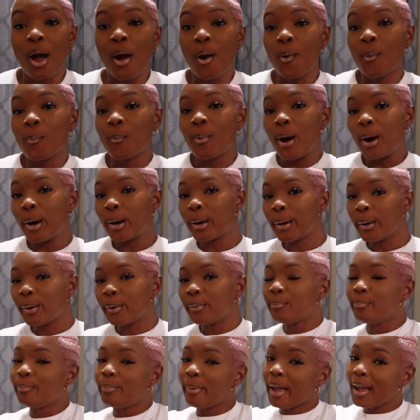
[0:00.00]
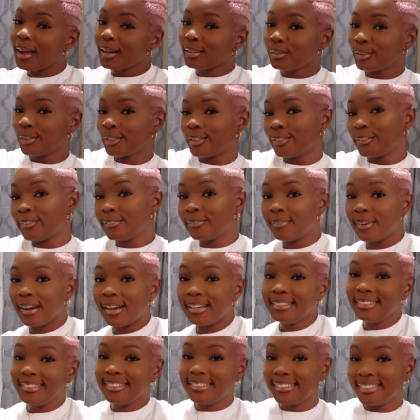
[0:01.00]
Welcome back to
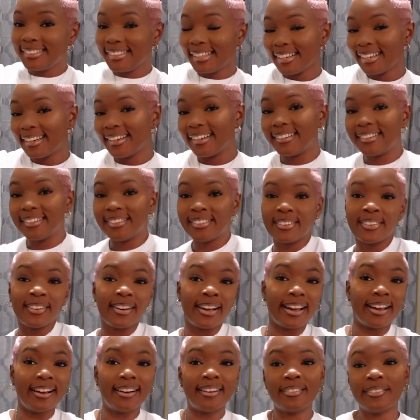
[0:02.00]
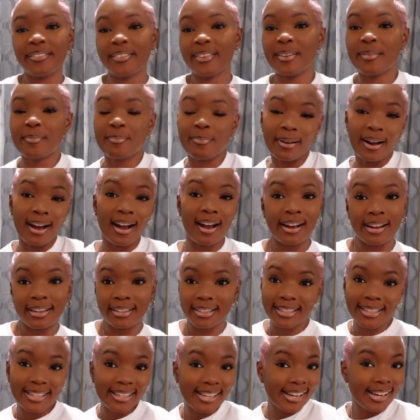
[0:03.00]
my channel,
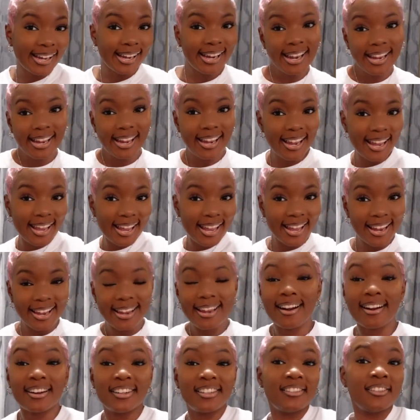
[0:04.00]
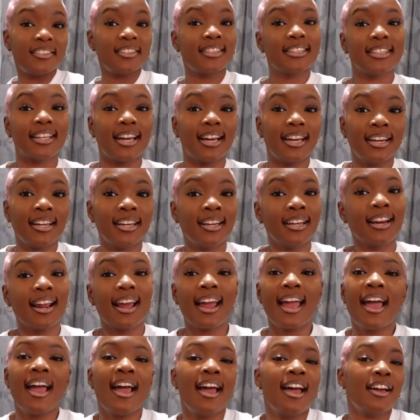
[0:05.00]
everybody. Are you excited?
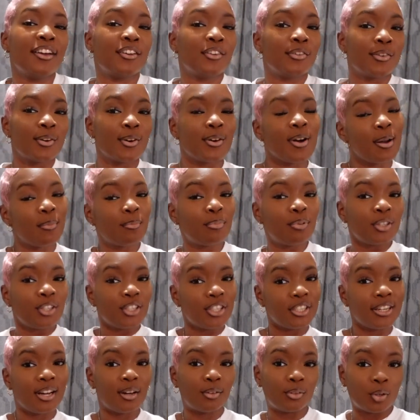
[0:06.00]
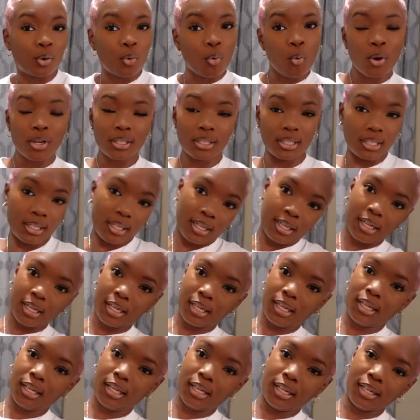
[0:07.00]
You know, I'm pushing out the content.
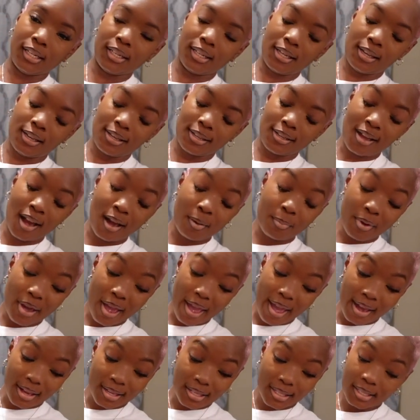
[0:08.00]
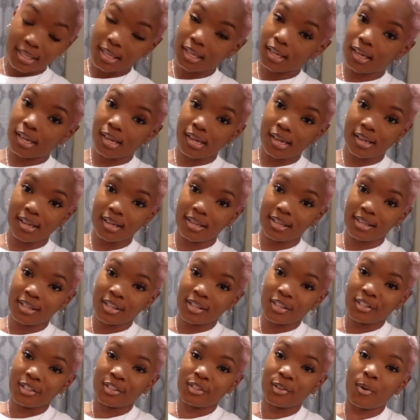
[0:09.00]
Y'all been asking.
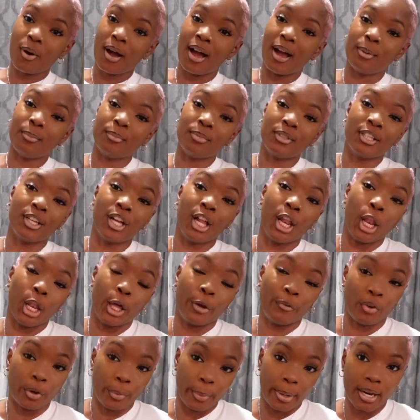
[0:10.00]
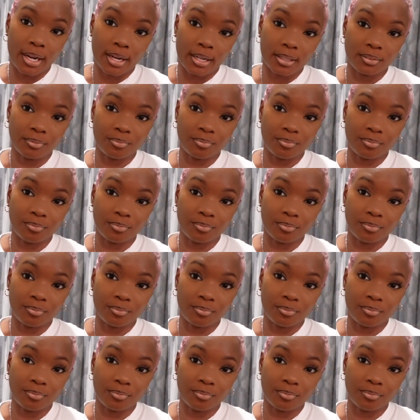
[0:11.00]
So I'm delivering.